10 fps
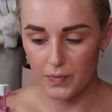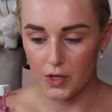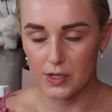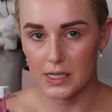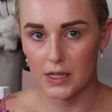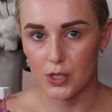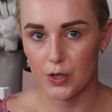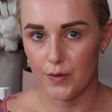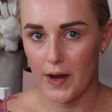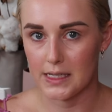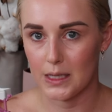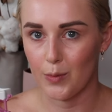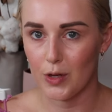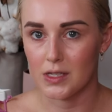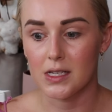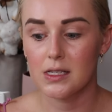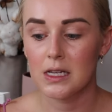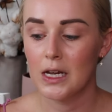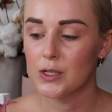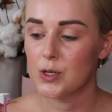using the Too Faced lip glosses.
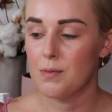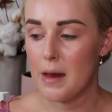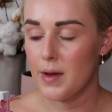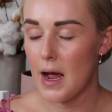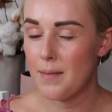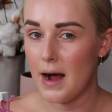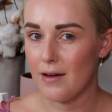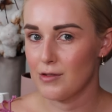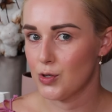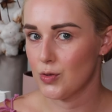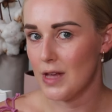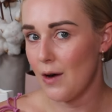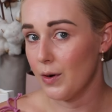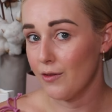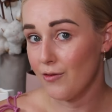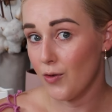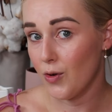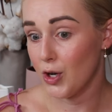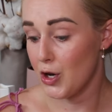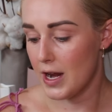So maybe I might do that one
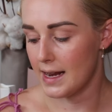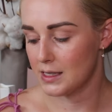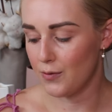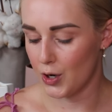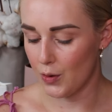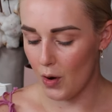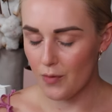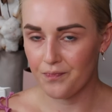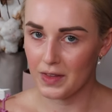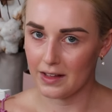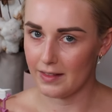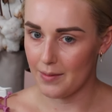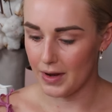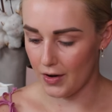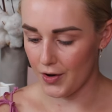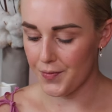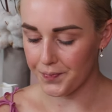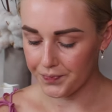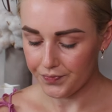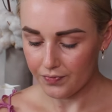for New Year's for you all. Let me know.
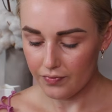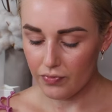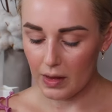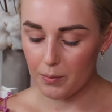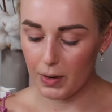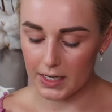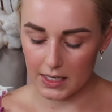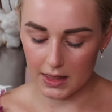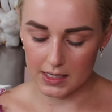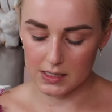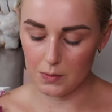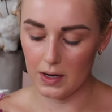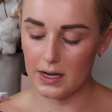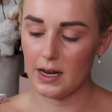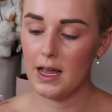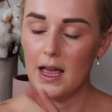But this one